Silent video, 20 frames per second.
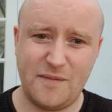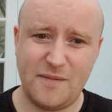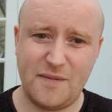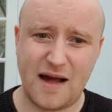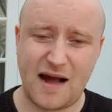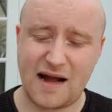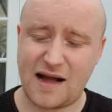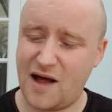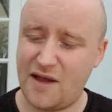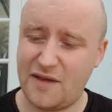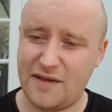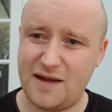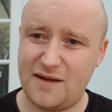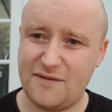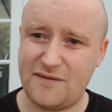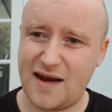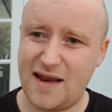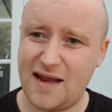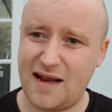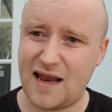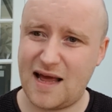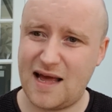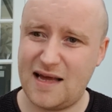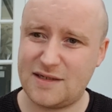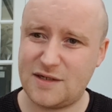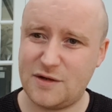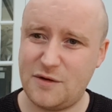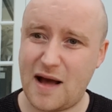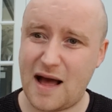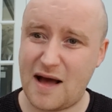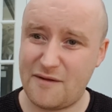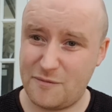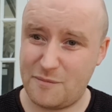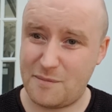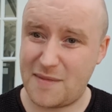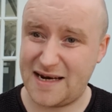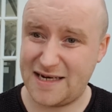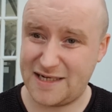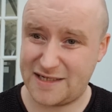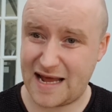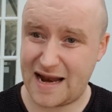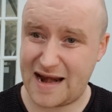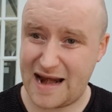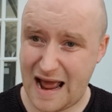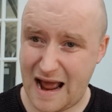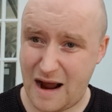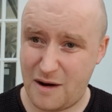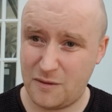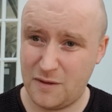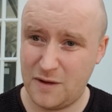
I can't think of any clients who haven't managed that now.